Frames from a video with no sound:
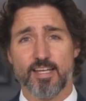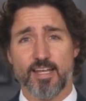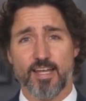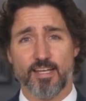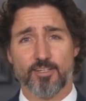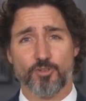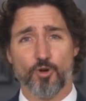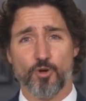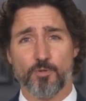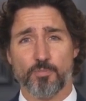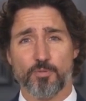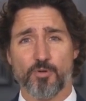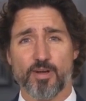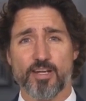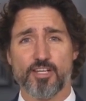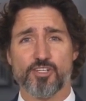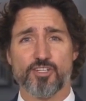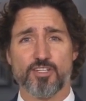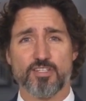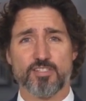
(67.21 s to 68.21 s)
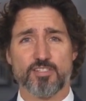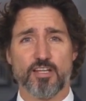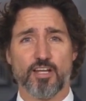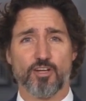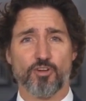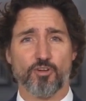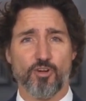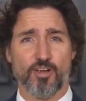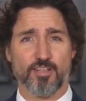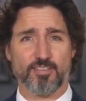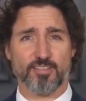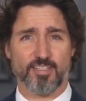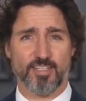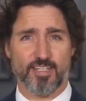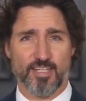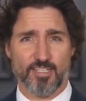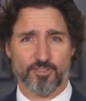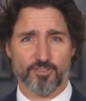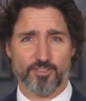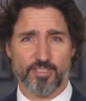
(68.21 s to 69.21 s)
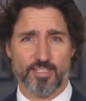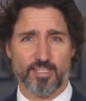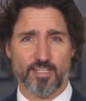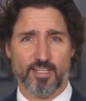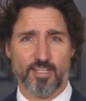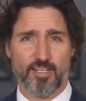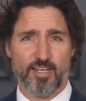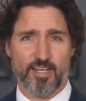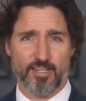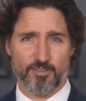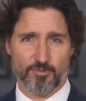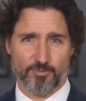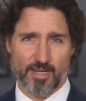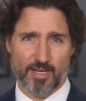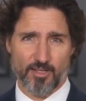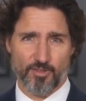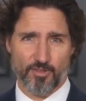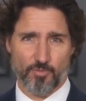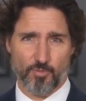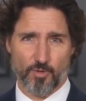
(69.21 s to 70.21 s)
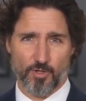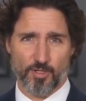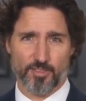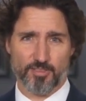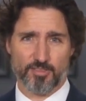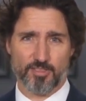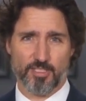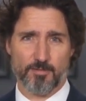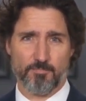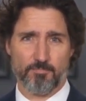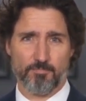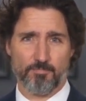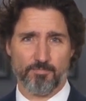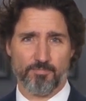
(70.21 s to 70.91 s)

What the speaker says: and corporations across the country and around the world.